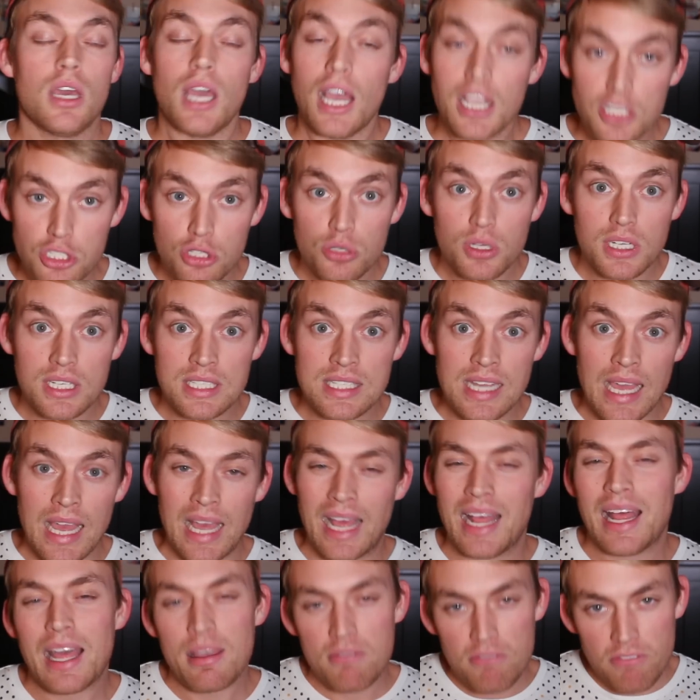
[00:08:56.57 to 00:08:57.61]
As you can
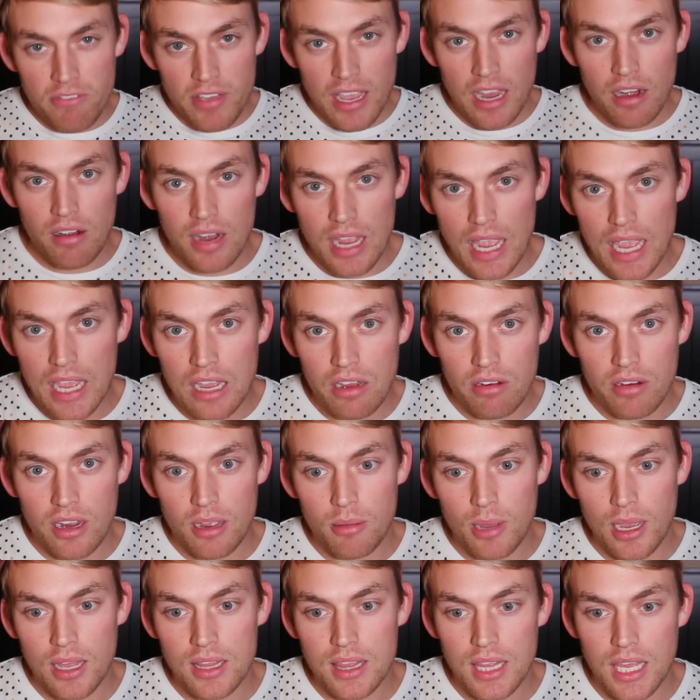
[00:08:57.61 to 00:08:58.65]
tell, I'm very
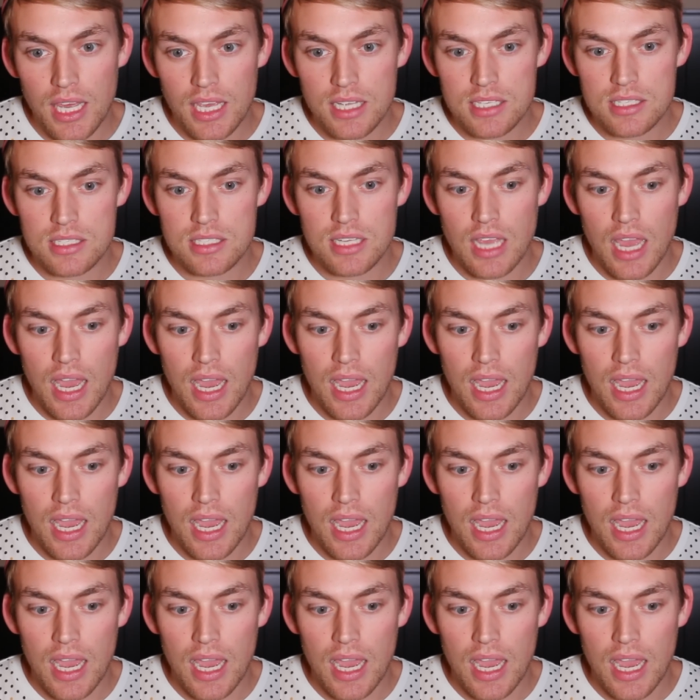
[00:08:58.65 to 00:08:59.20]
angry about this.